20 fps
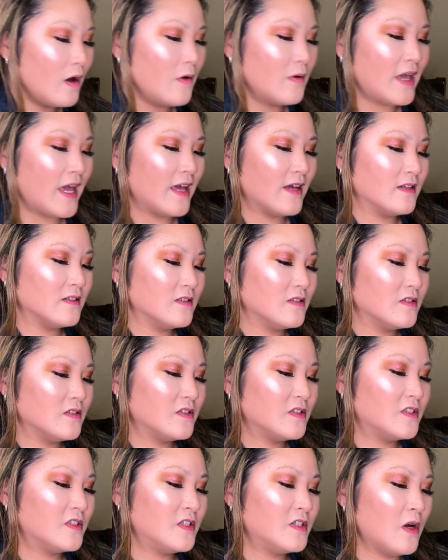Okay,
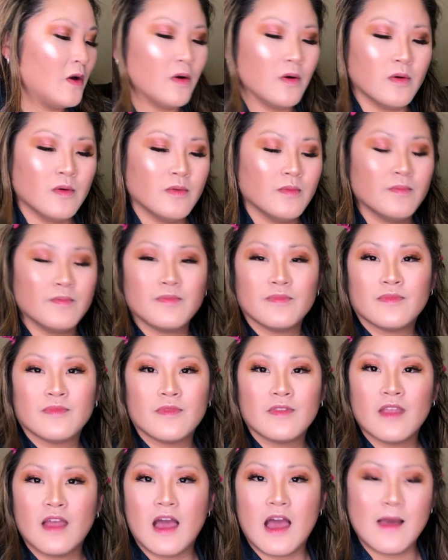so
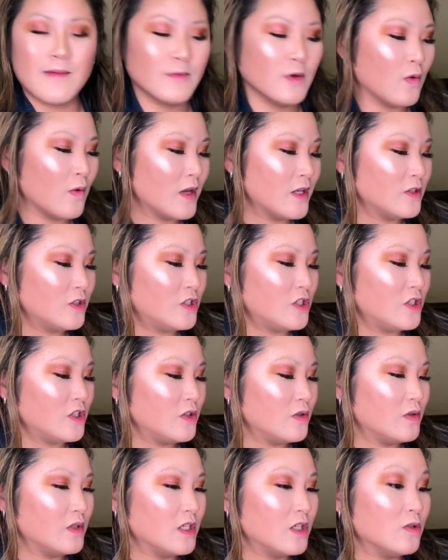I'm going
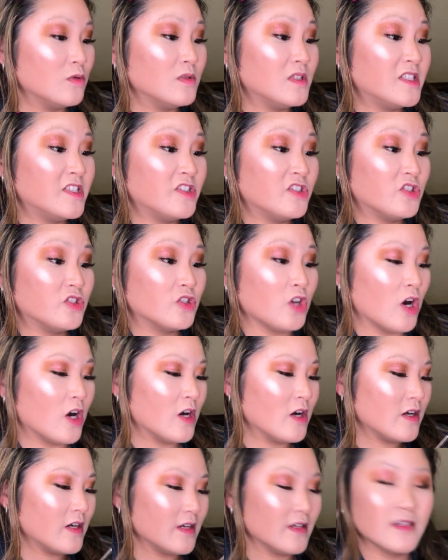to use
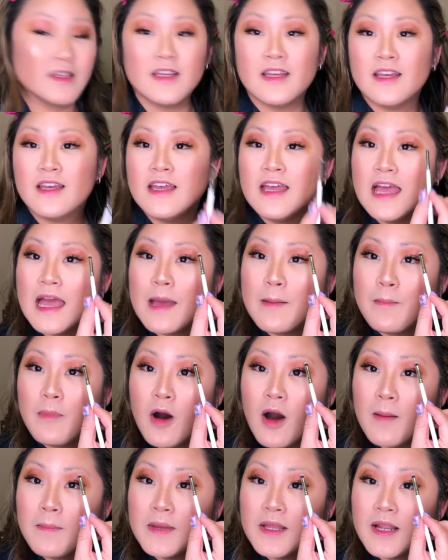Stark and
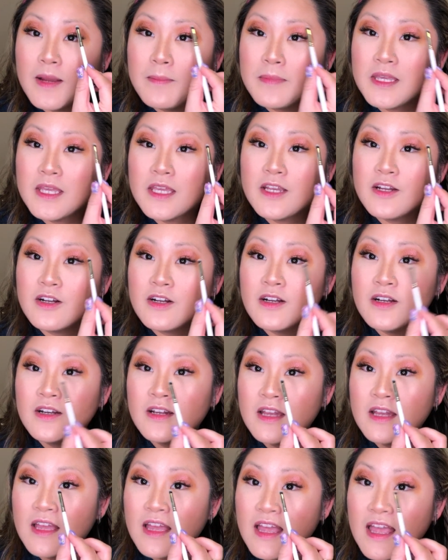pop it up here
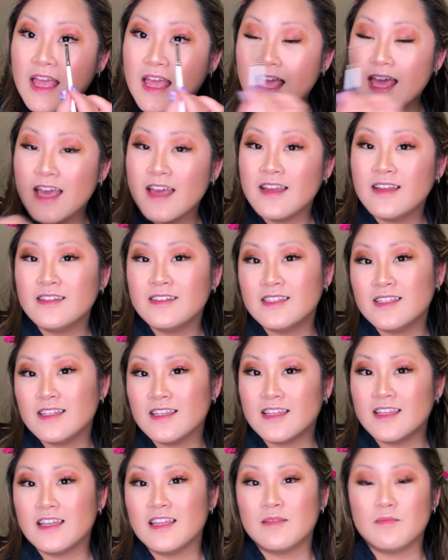and
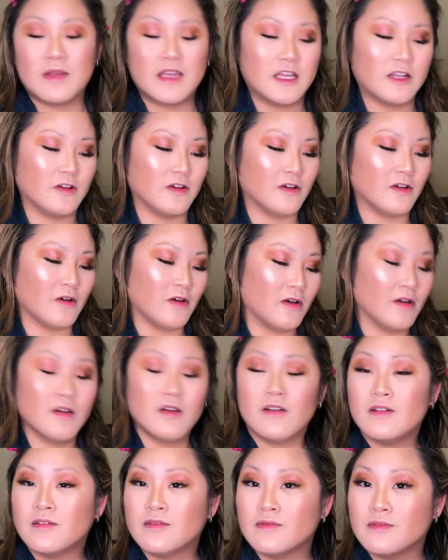my inner
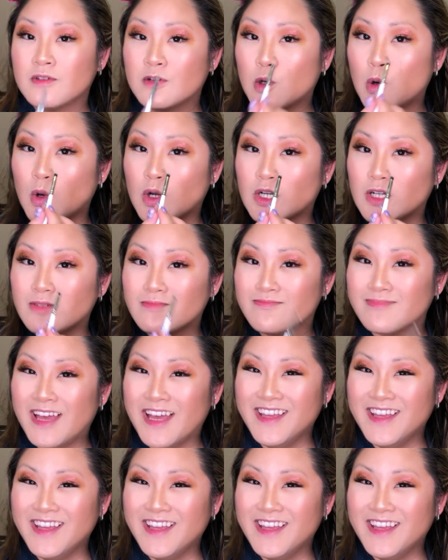corner.